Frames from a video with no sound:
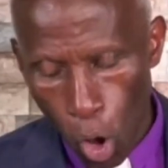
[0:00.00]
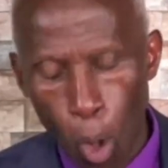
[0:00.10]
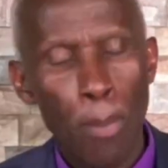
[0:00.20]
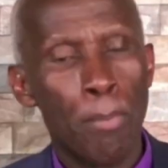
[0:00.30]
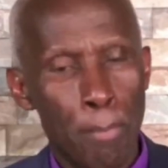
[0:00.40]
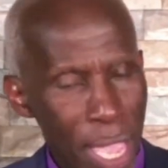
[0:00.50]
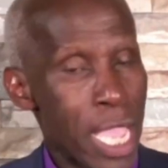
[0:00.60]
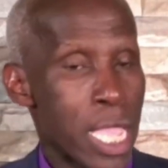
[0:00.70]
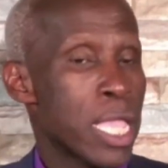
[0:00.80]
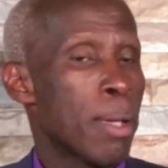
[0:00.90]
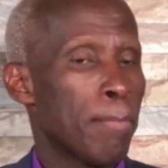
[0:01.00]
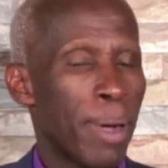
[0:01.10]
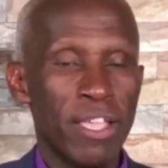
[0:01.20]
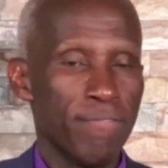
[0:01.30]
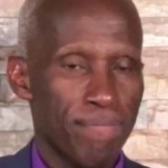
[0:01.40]
Obey
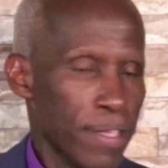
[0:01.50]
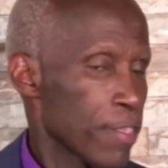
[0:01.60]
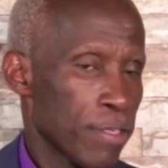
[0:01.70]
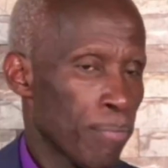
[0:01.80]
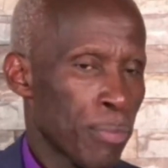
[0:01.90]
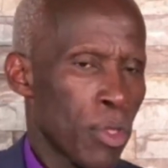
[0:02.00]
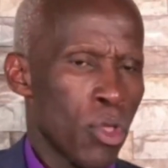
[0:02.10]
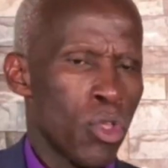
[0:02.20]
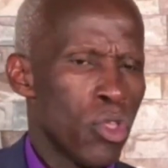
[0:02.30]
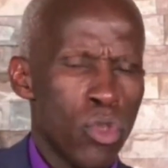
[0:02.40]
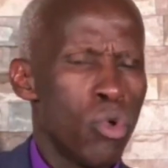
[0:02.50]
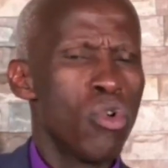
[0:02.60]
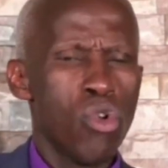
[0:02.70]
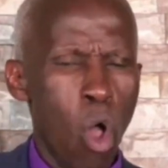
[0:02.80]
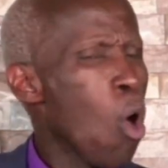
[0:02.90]
by faith. You
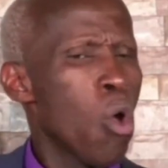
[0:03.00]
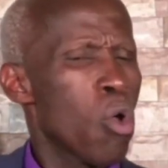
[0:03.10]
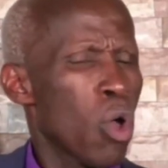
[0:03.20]
know,